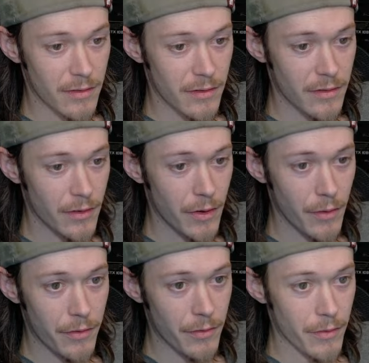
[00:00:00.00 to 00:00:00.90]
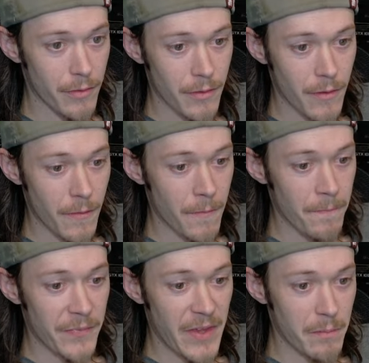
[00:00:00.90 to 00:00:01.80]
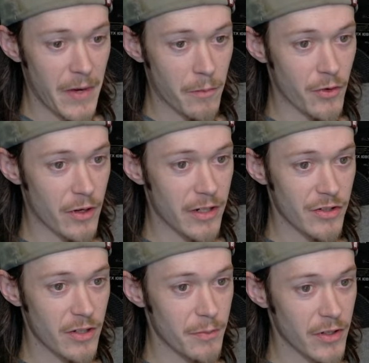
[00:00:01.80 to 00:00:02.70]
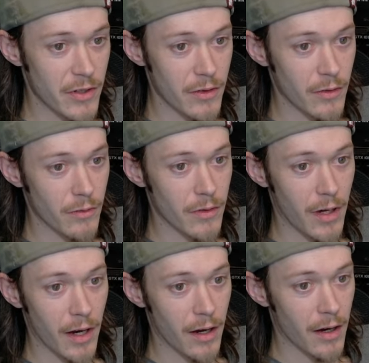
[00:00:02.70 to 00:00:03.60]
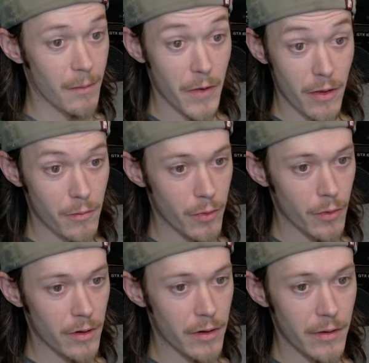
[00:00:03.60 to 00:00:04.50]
to go through. Memory, GPU, motherboard,